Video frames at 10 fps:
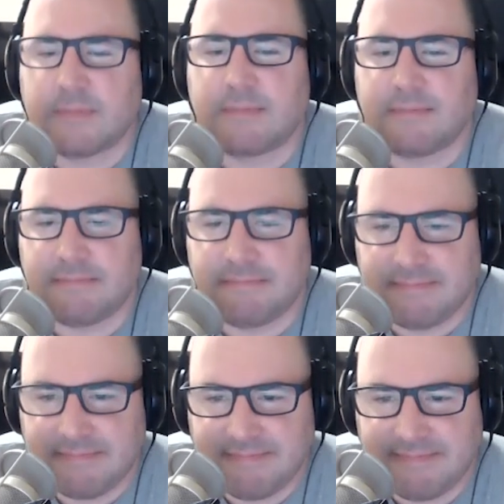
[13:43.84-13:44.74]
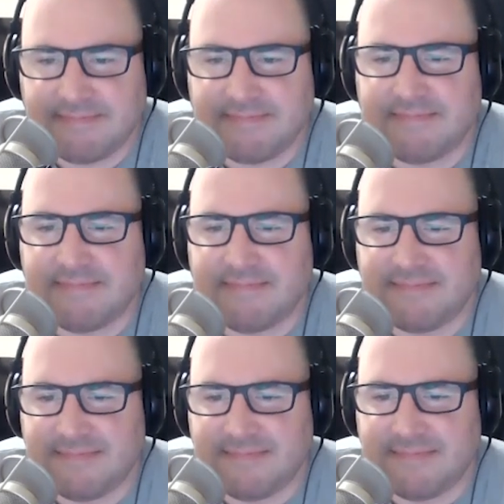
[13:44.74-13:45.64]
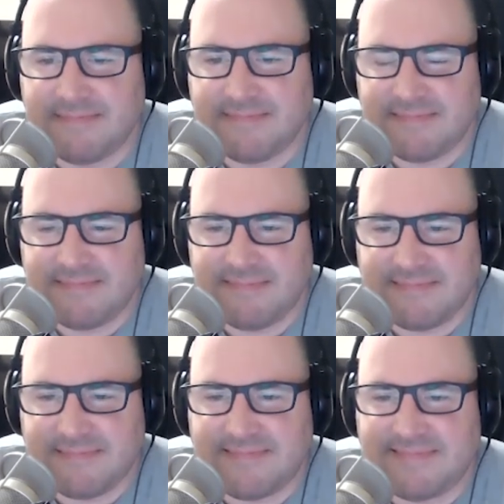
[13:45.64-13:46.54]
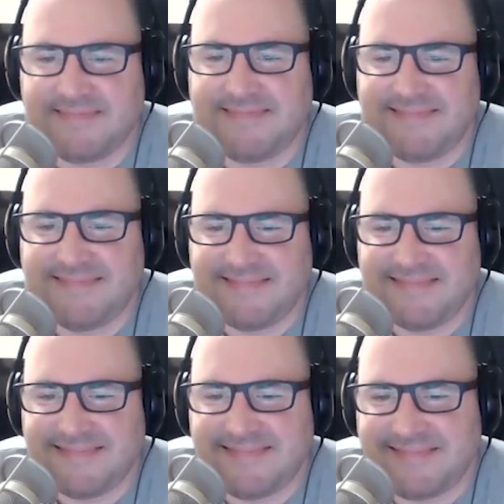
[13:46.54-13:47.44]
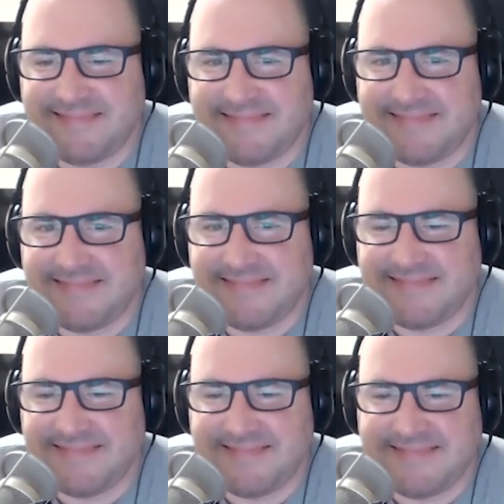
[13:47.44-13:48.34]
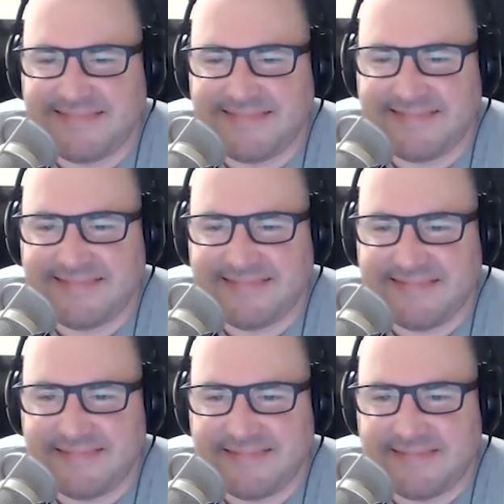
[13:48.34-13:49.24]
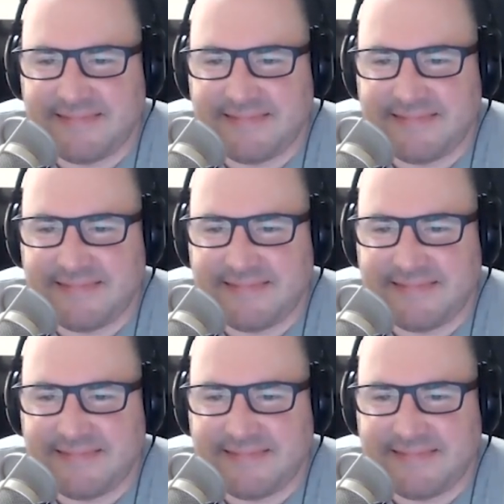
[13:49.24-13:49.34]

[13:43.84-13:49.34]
(silent)